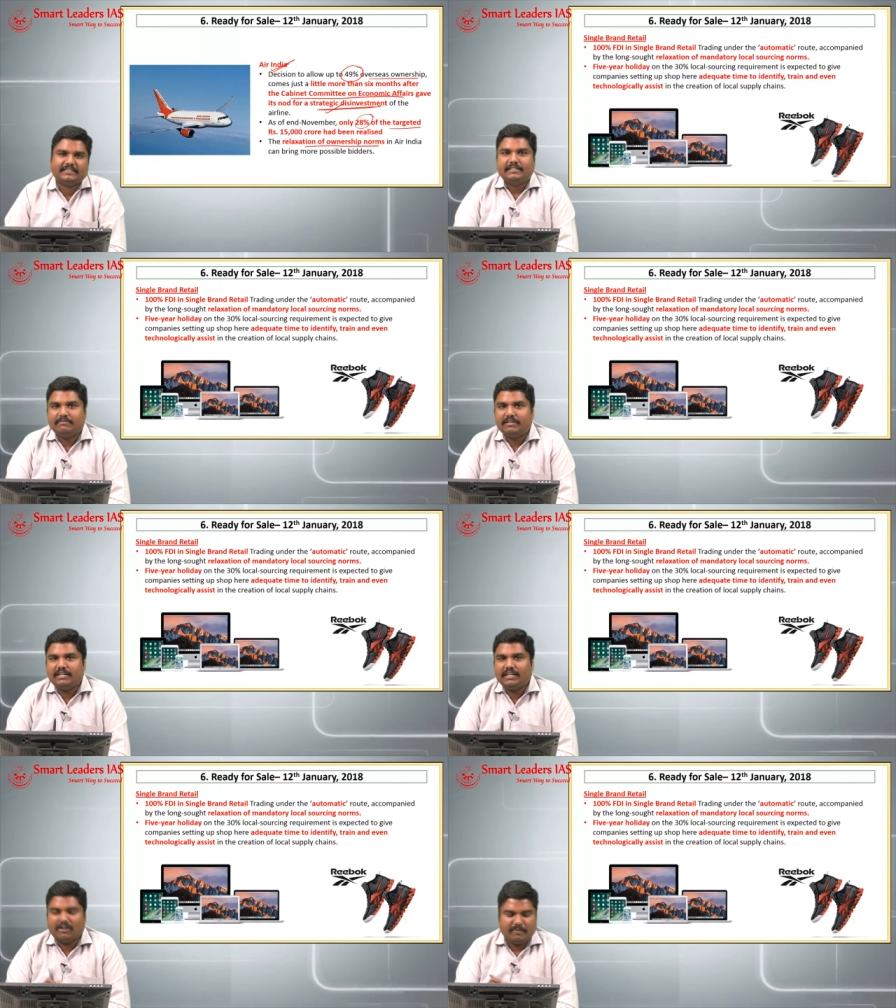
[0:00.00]

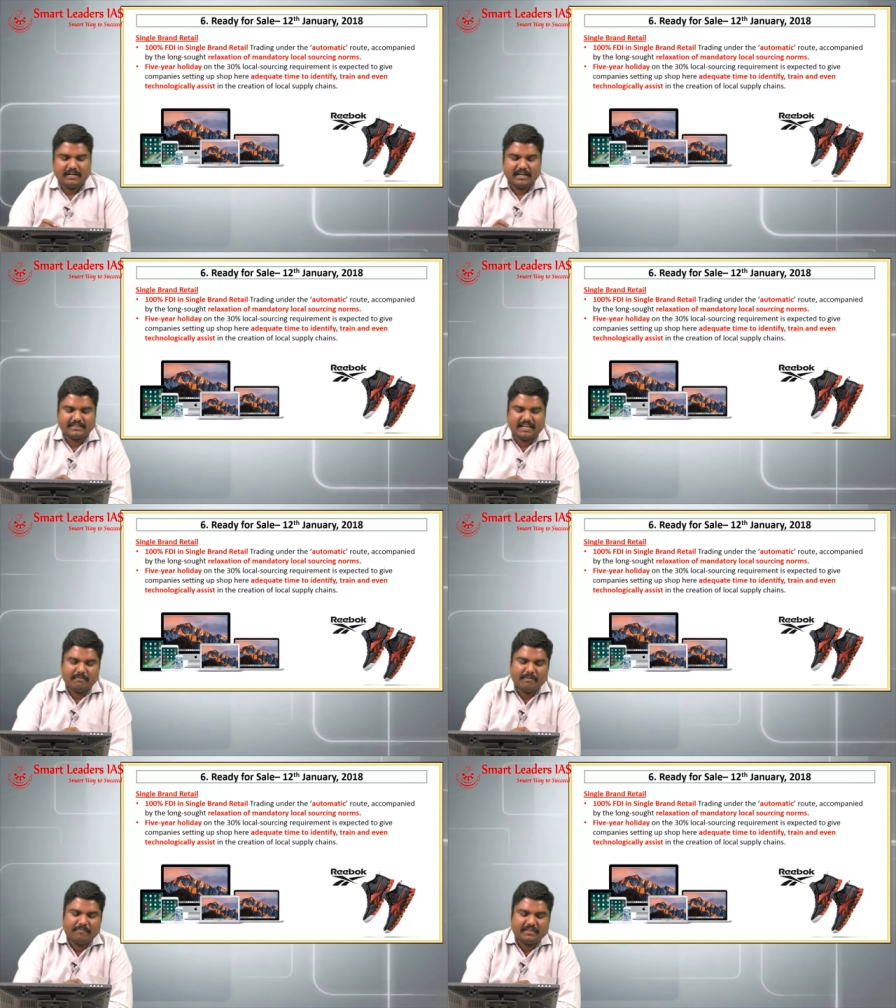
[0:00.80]
Similarly, government has
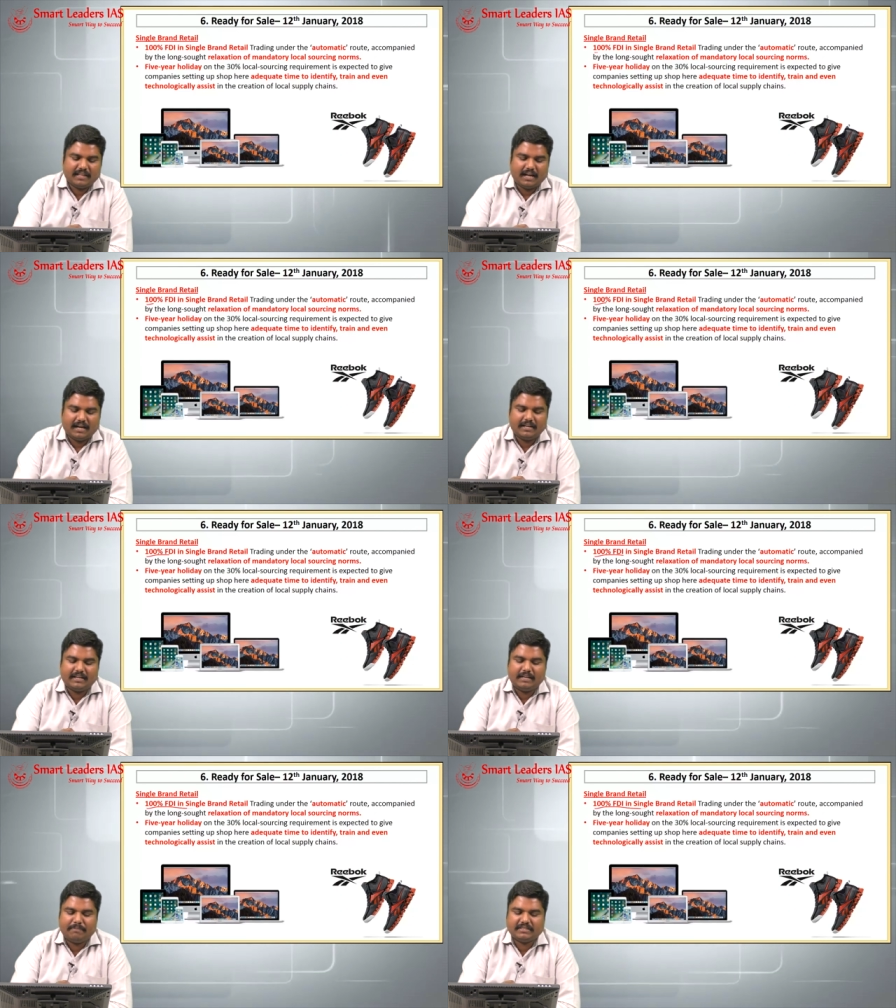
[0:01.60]
came up with
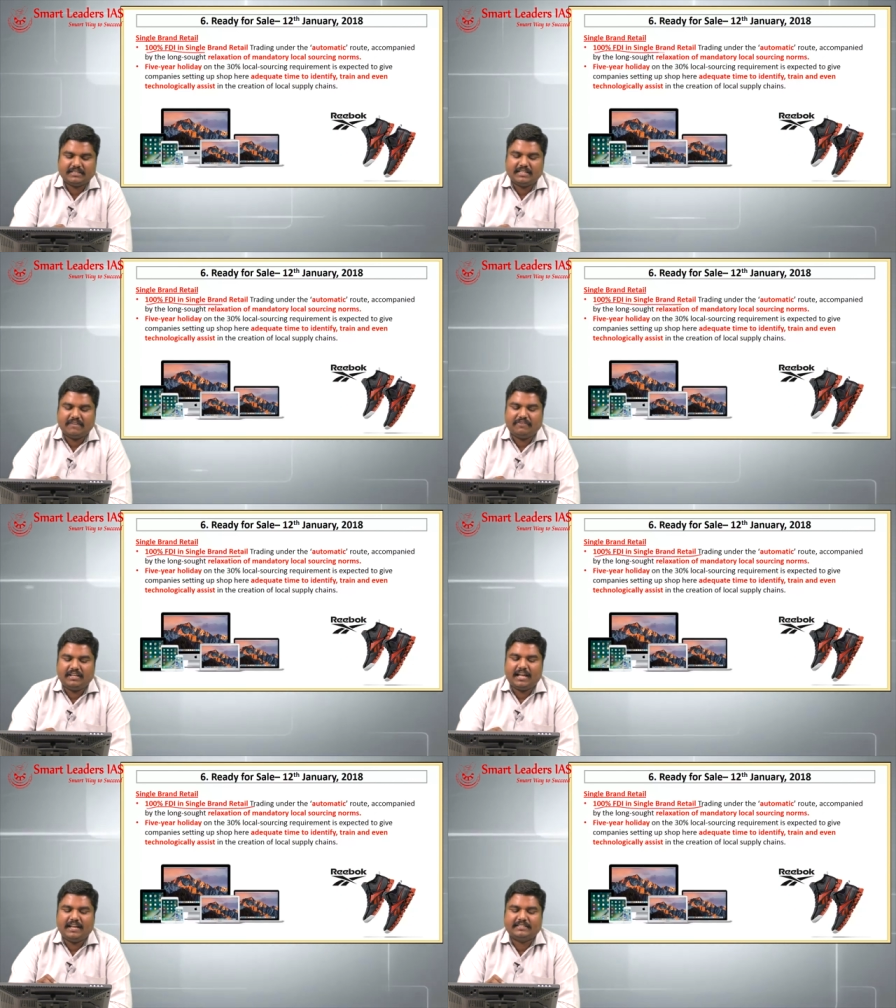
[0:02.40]
100%
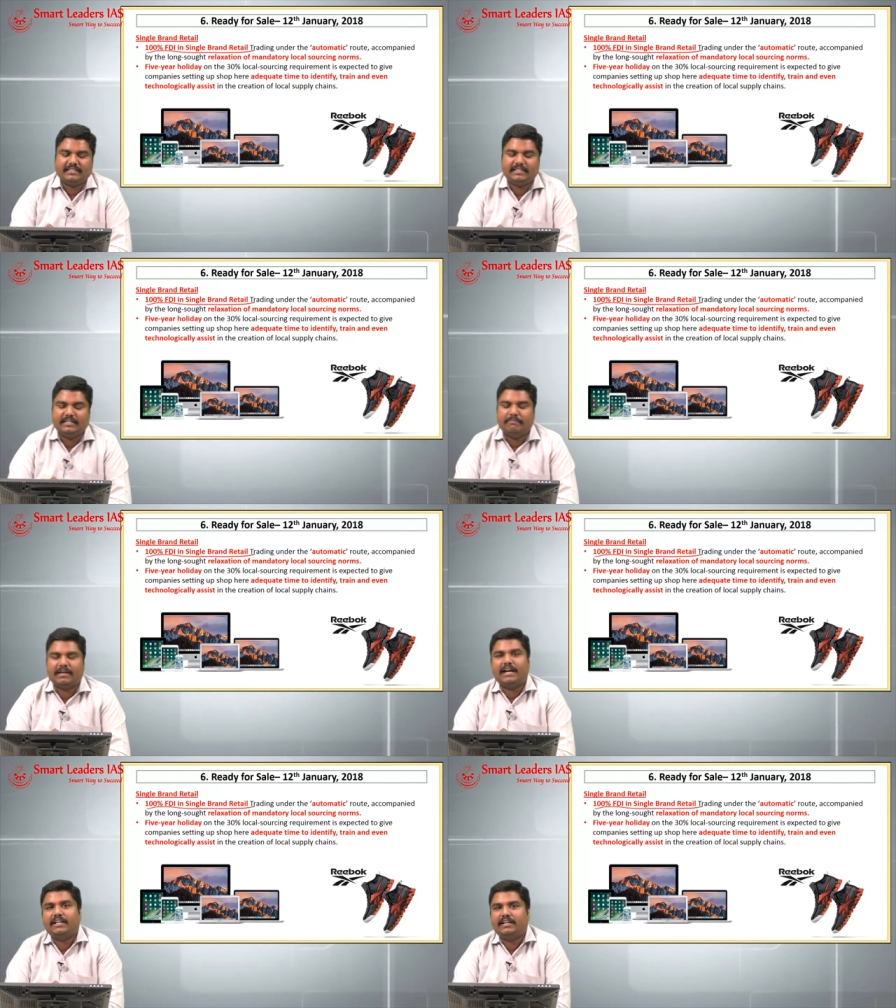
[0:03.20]
FDI in single
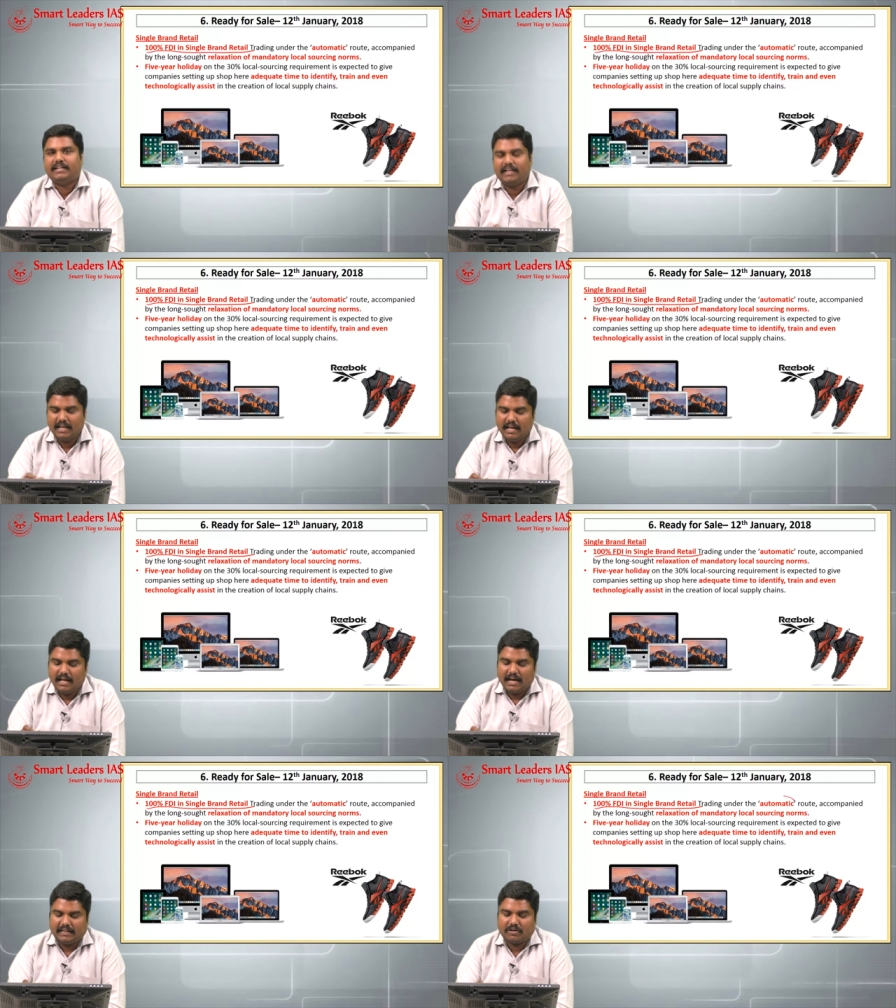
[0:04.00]
brand retail
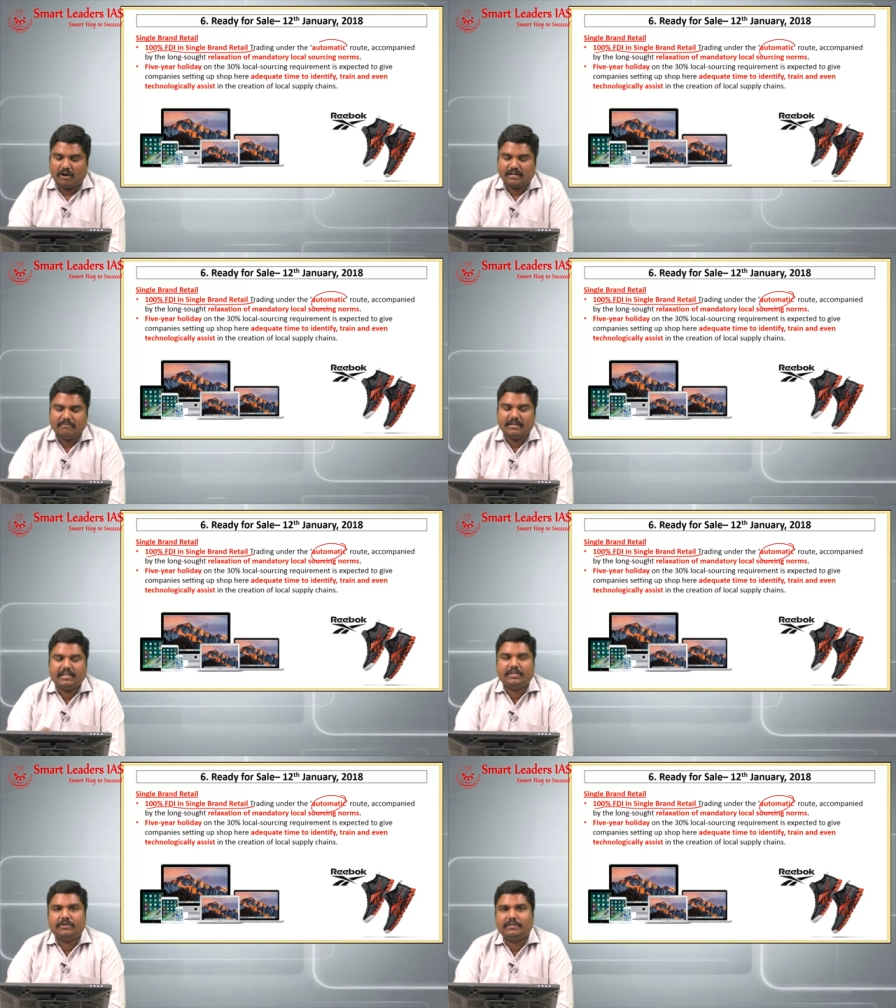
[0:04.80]
under
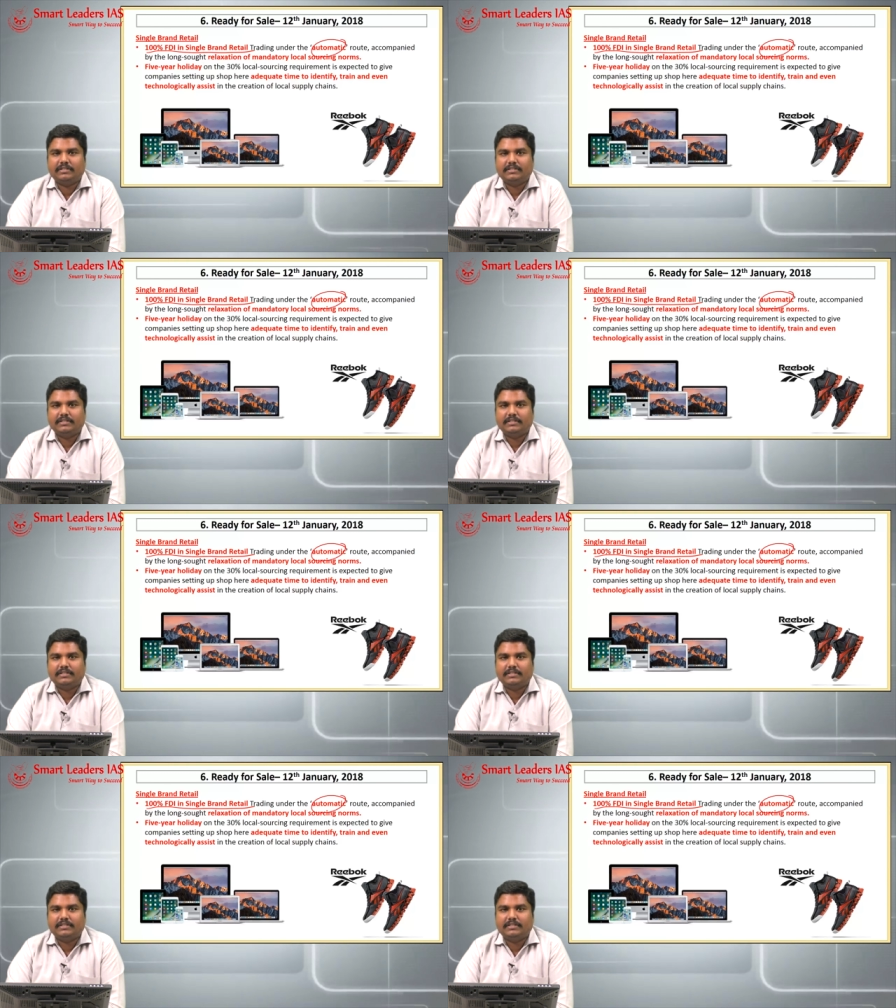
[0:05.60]
automatic route.